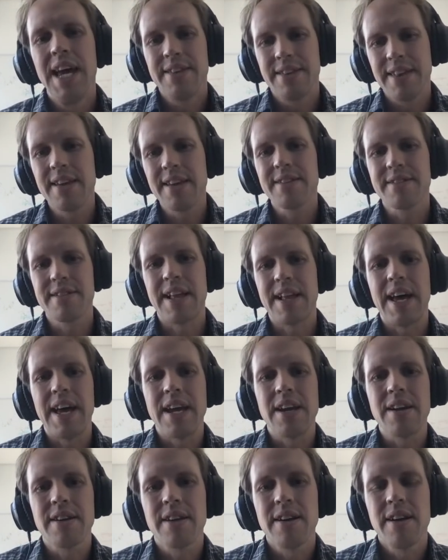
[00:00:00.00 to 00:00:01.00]
Things
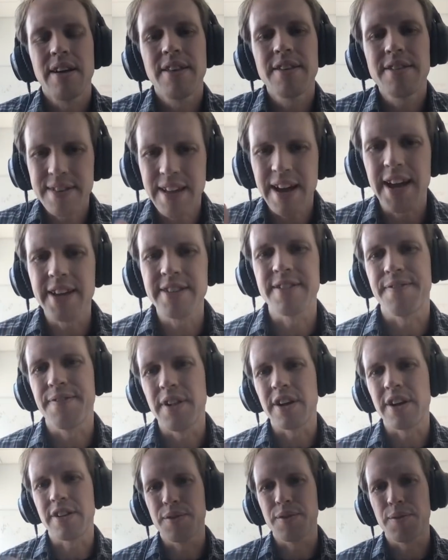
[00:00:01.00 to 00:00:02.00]
like the size of
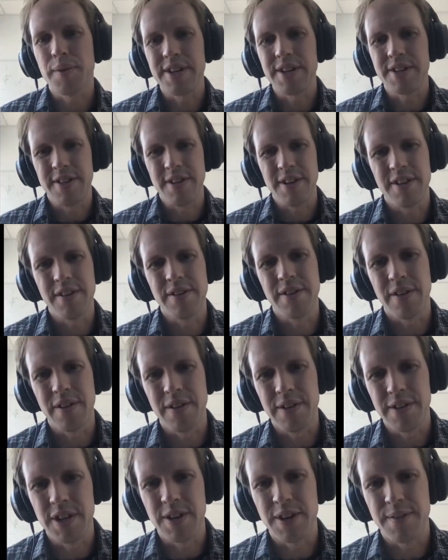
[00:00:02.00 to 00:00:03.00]
fluctuation in the
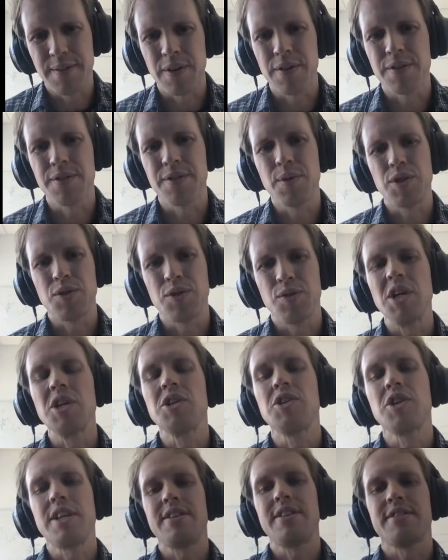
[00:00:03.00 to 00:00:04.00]
early universe, which we
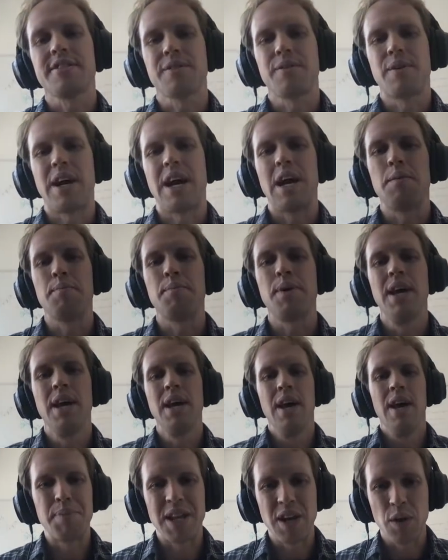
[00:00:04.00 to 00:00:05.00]
usually describe
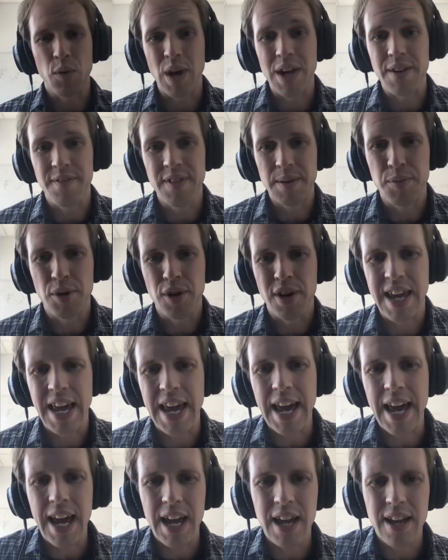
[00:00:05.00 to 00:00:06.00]
by the wave number
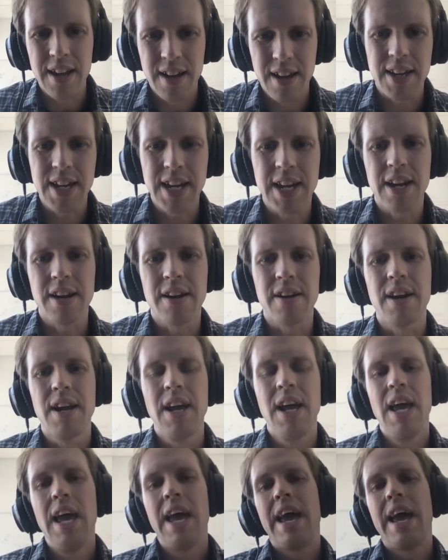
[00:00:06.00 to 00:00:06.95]
k here,